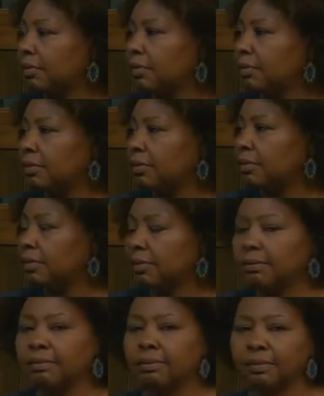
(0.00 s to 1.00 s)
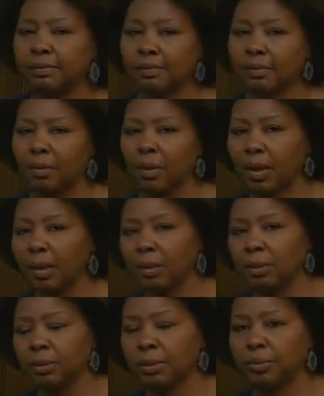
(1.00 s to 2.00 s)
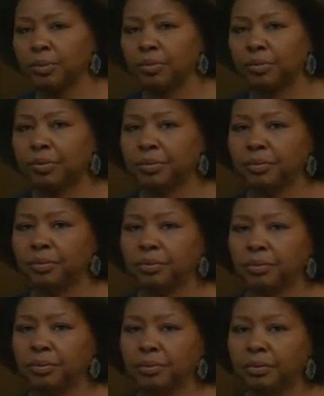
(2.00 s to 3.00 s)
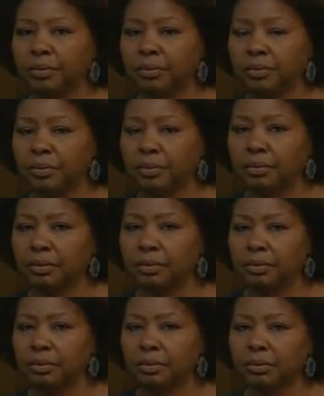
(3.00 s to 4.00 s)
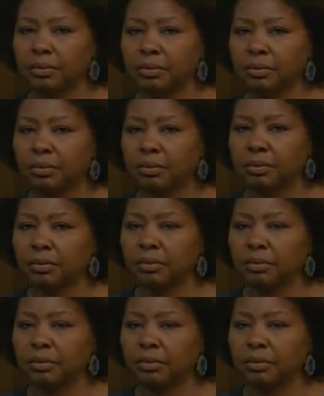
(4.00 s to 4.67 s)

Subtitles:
The person shown says nothing.